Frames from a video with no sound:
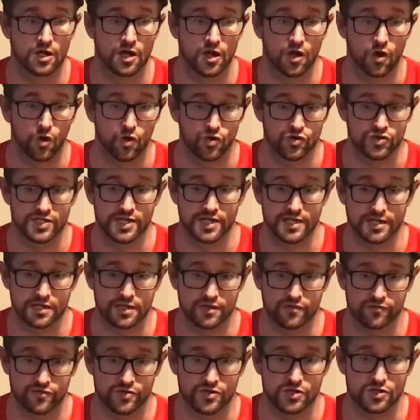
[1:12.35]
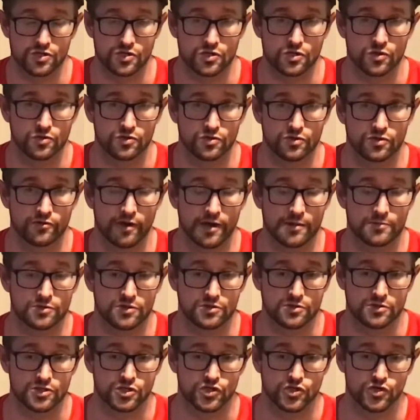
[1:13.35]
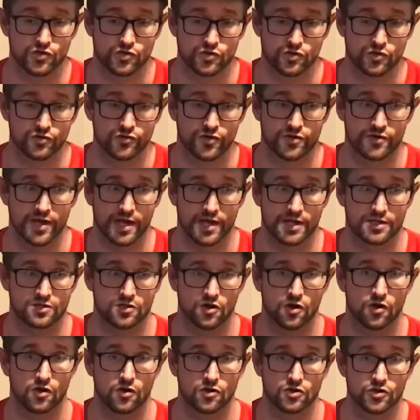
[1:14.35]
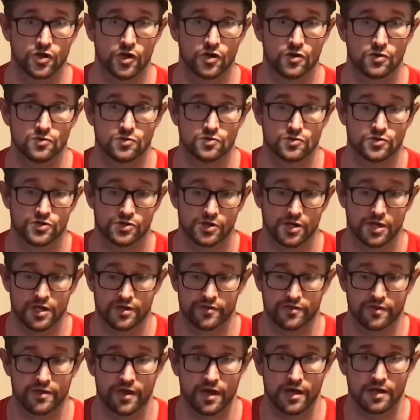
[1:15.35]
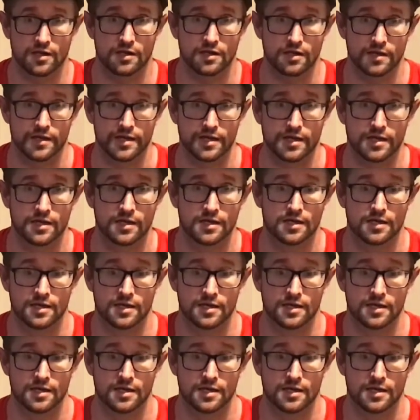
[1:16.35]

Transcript: until you're absolutely sure that dog knows that click